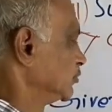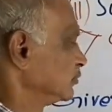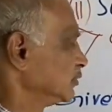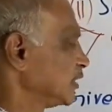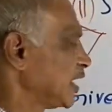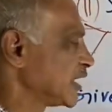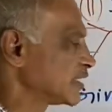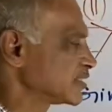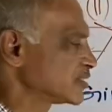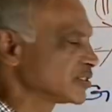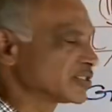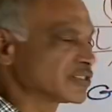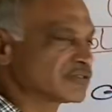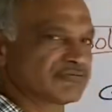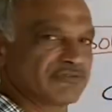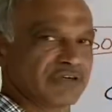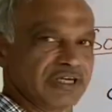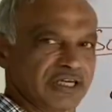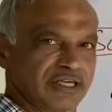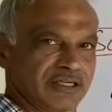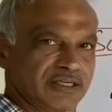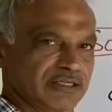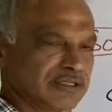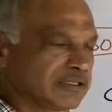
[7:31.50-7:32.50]
x
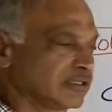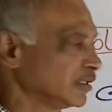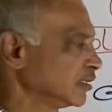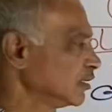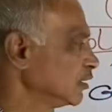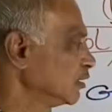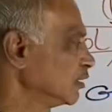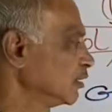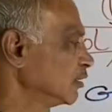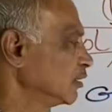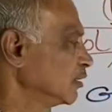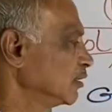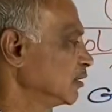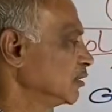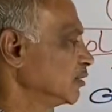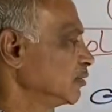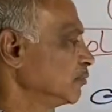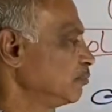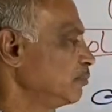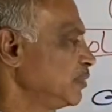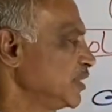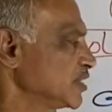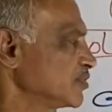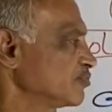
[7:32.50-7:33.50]
square
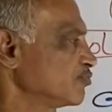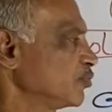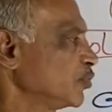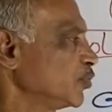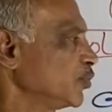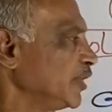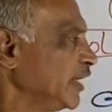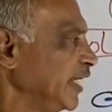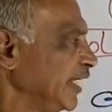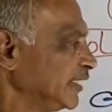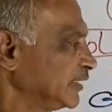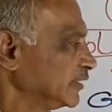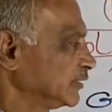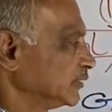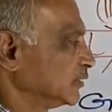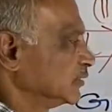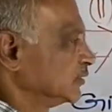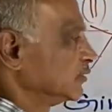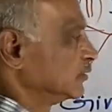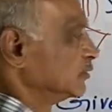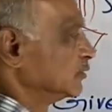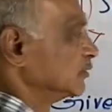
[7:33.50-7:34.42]
plus 4x,